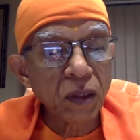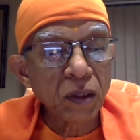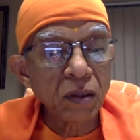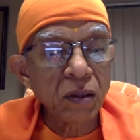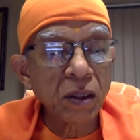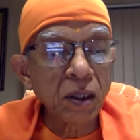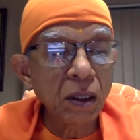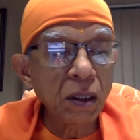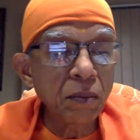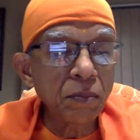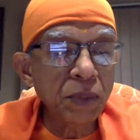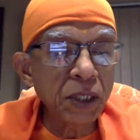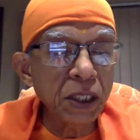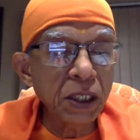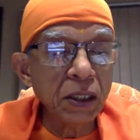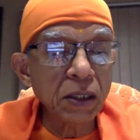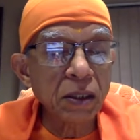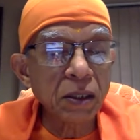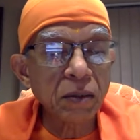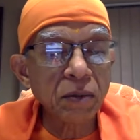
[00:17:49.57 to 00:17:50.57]
They
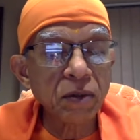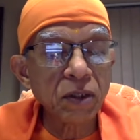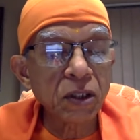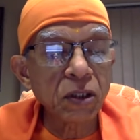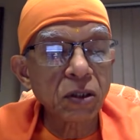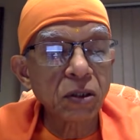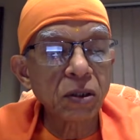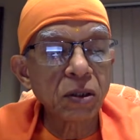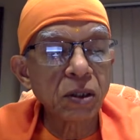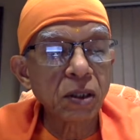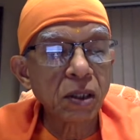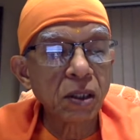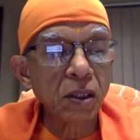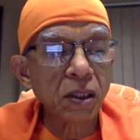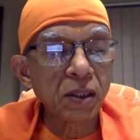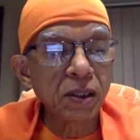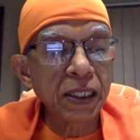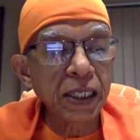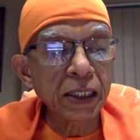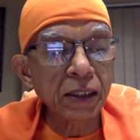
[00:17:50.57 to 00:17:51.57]
meet with
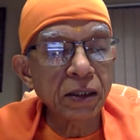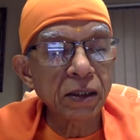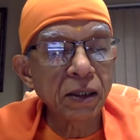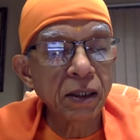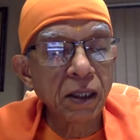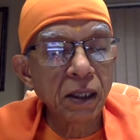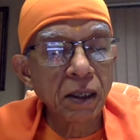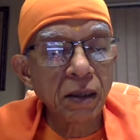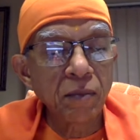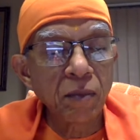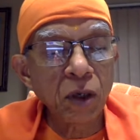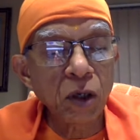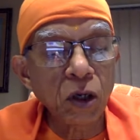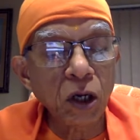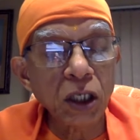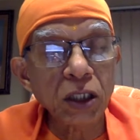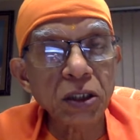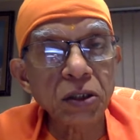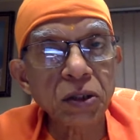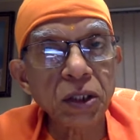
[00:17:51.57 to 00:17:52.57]
death
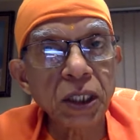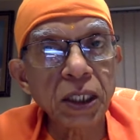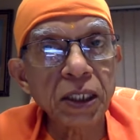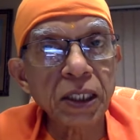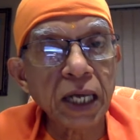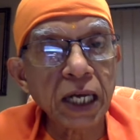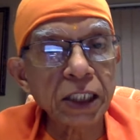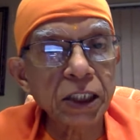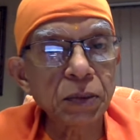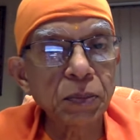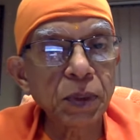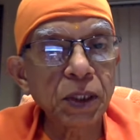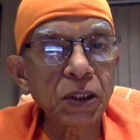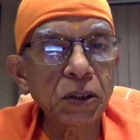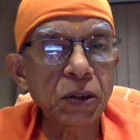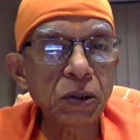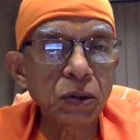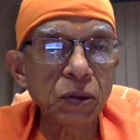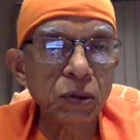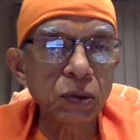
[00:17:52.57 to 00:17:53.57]
because of the
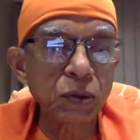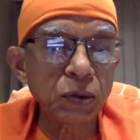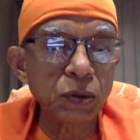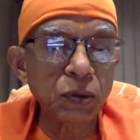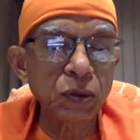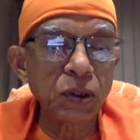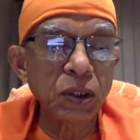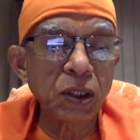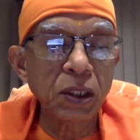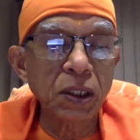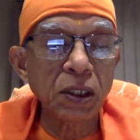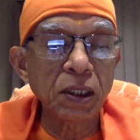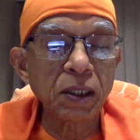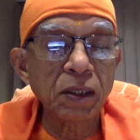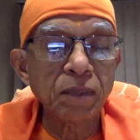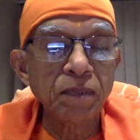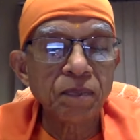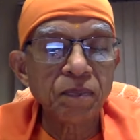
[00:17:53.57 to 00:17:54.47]
attachment to the